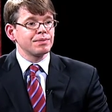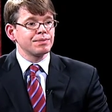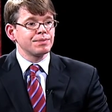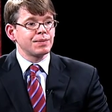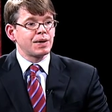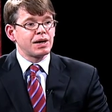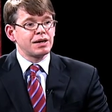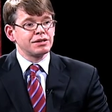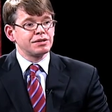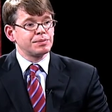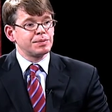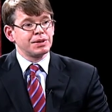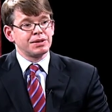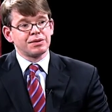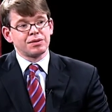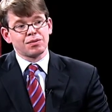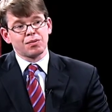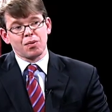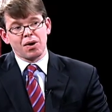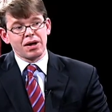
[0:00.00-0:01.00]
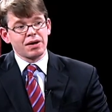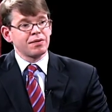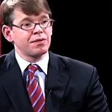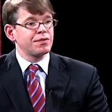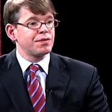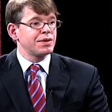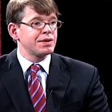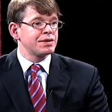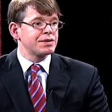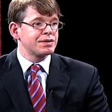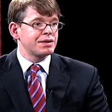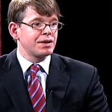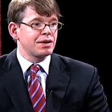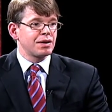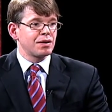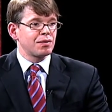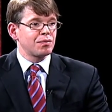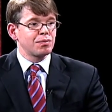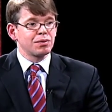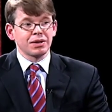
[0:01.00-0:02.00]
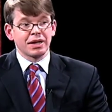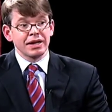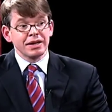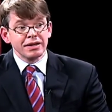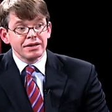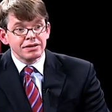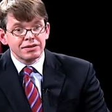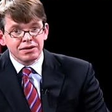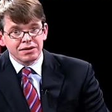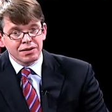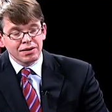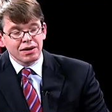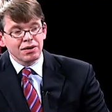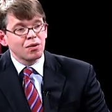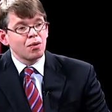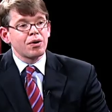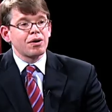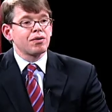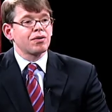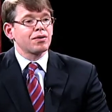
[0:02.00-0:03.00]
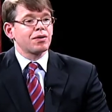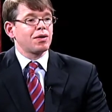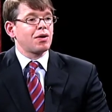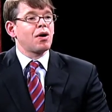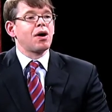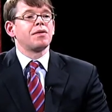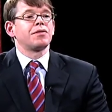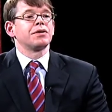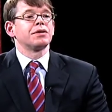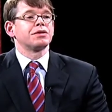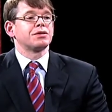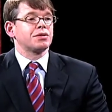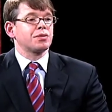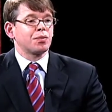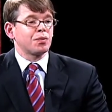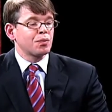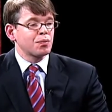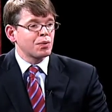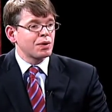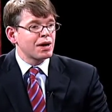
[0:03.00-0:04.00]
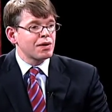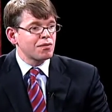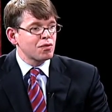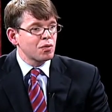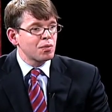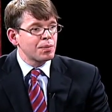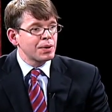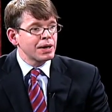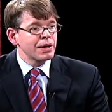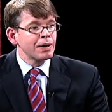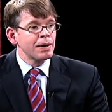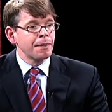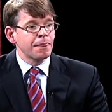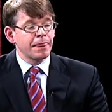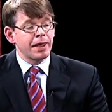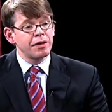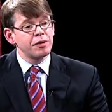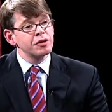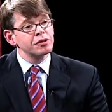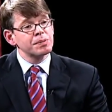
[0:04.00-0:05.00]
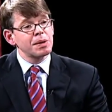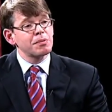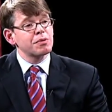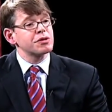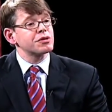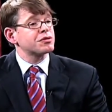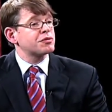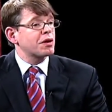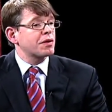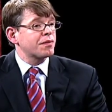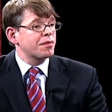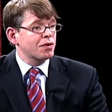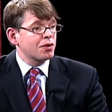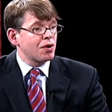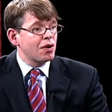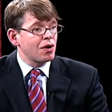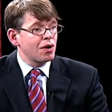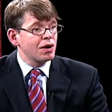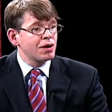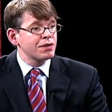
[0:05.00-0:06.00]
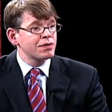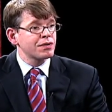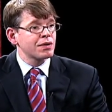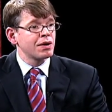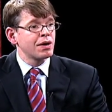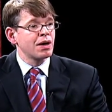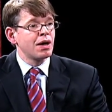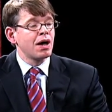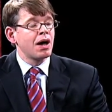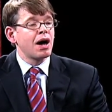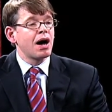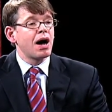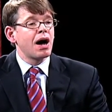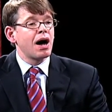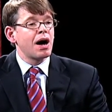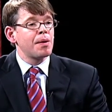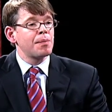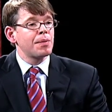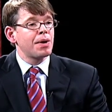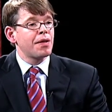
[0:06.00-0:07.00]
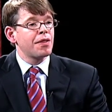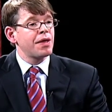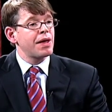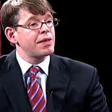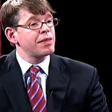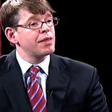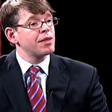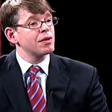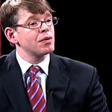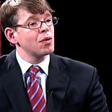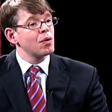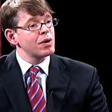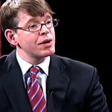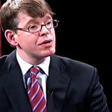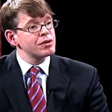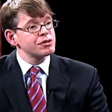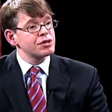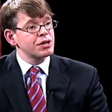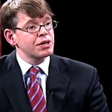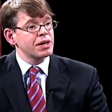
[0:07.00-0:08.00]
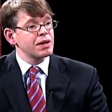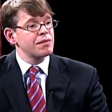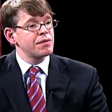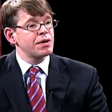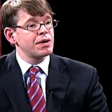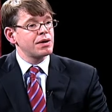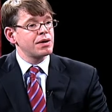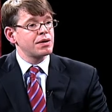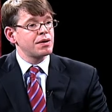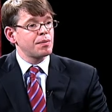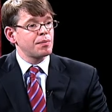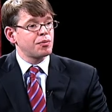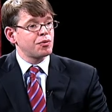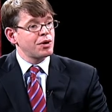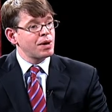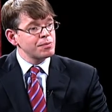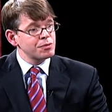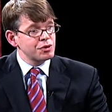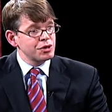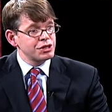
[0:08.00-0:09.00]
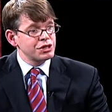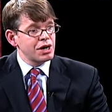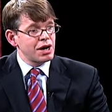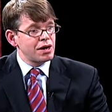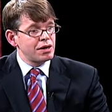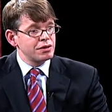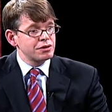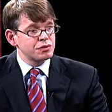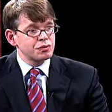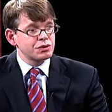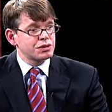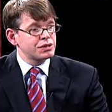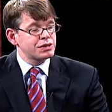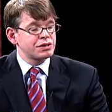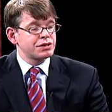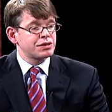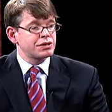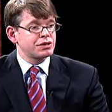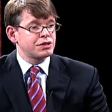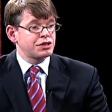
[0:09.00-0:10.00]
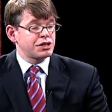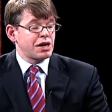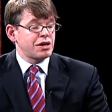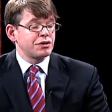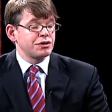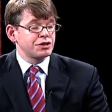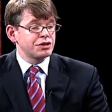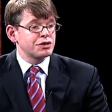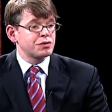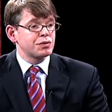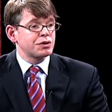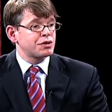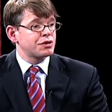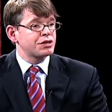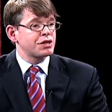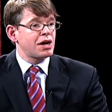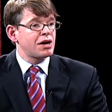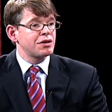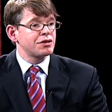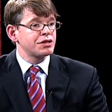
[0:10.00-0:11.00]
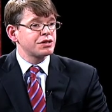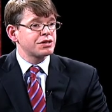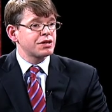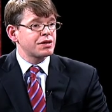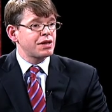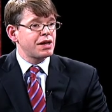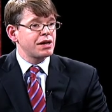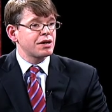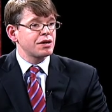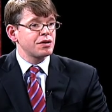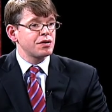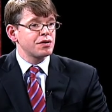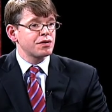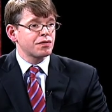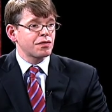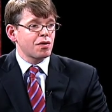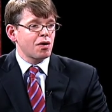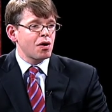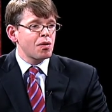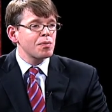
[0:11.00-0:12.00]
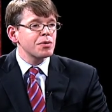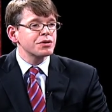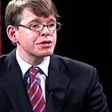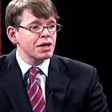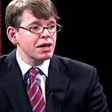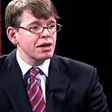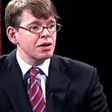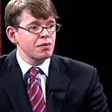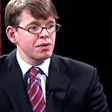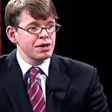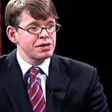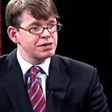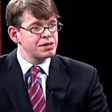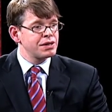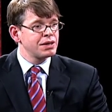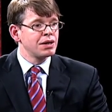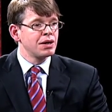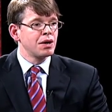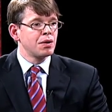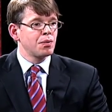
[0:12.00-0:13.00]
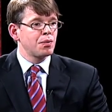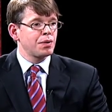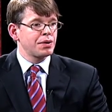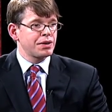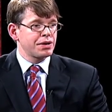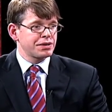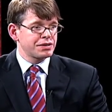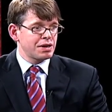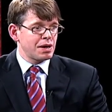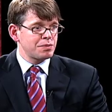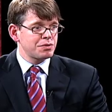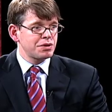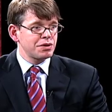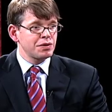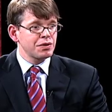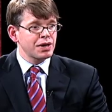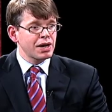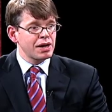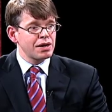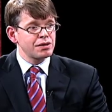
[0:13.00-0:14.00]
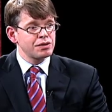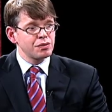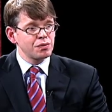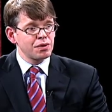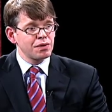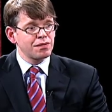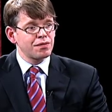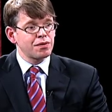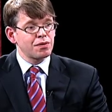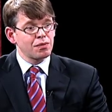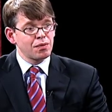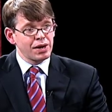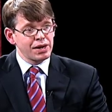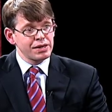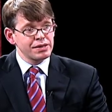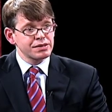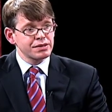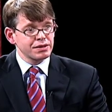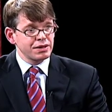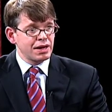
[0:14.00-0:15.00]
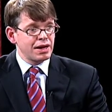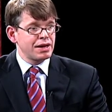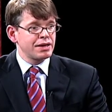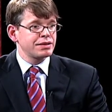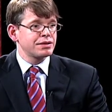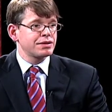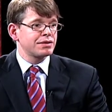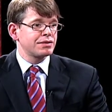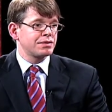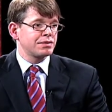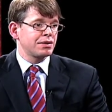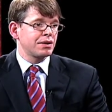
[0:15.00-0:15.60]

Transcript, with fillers: husband or wife is, related to a lawyer in the office, or whatever it would be. And those people are struck for cause. Then the lawyers are given peremptory challenge, which are challenges that they can use for almost any reason, with the exception you can't do it for race, class,